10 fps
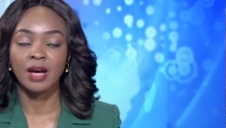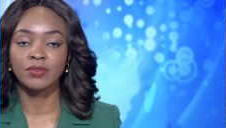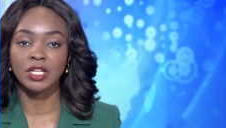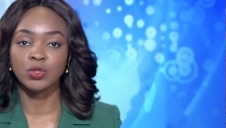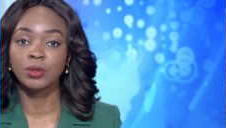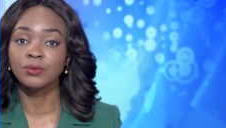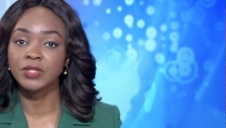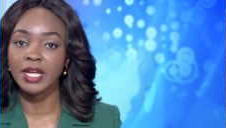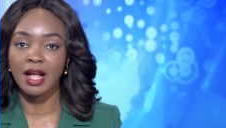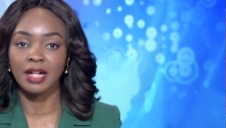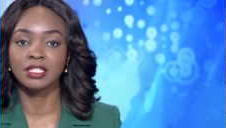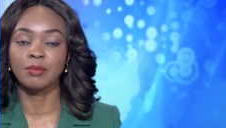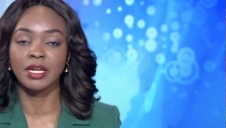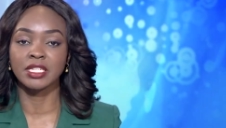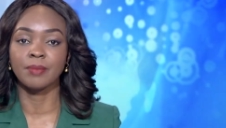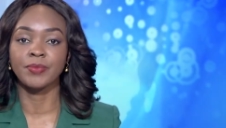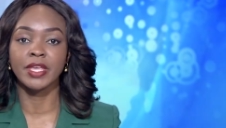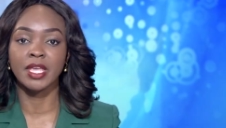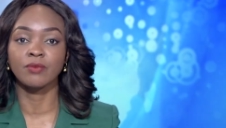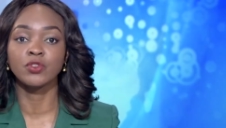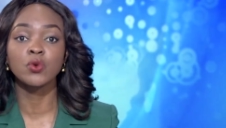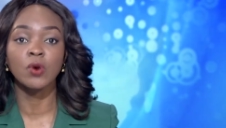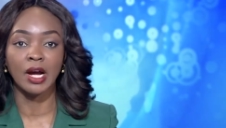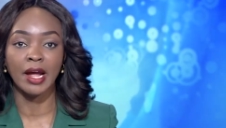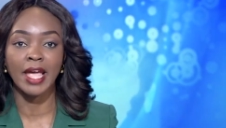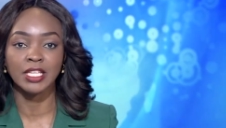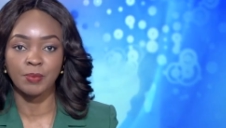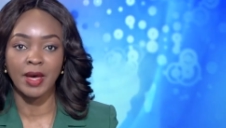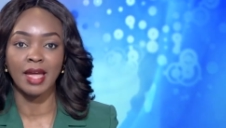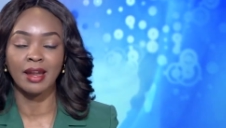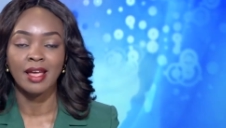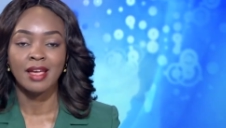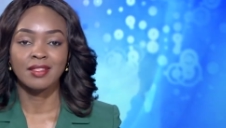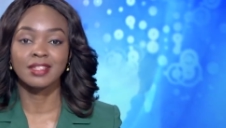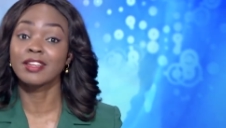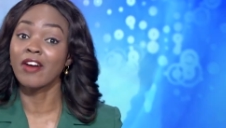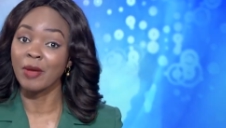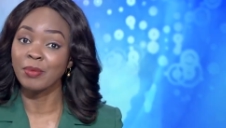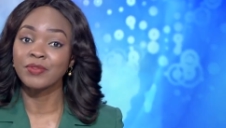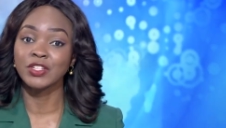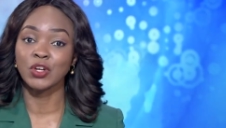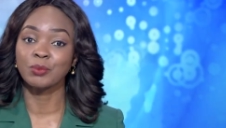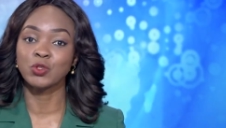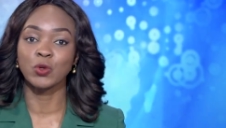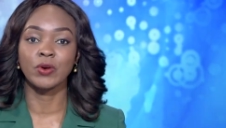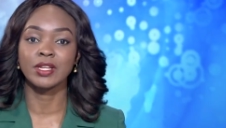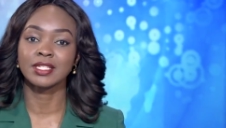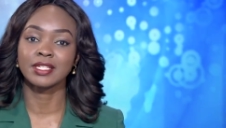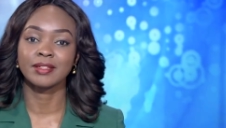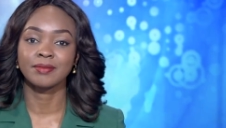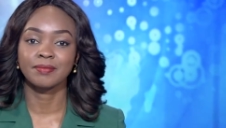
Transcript: after a 12-day ultimatum they gave Doha expired. That's a wrap of the top stories.